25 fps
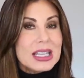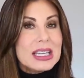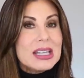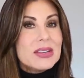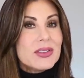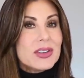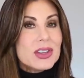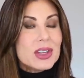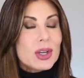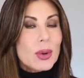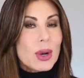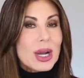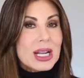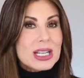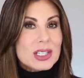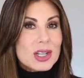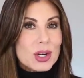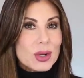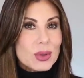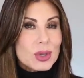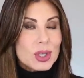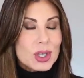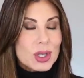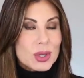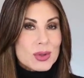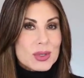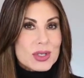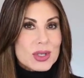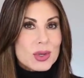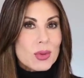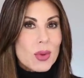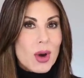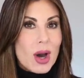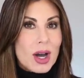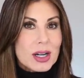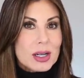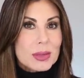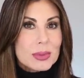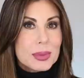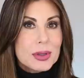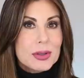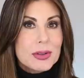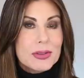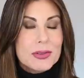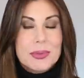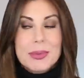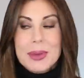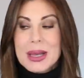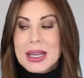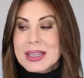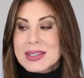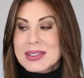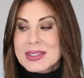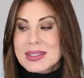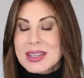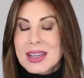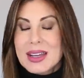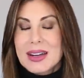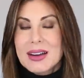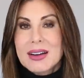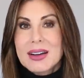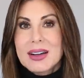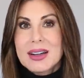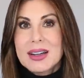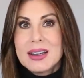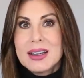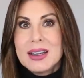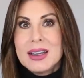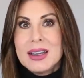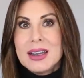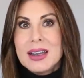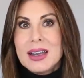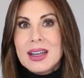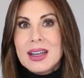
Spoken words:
Even though I don't use a waterproof mascara,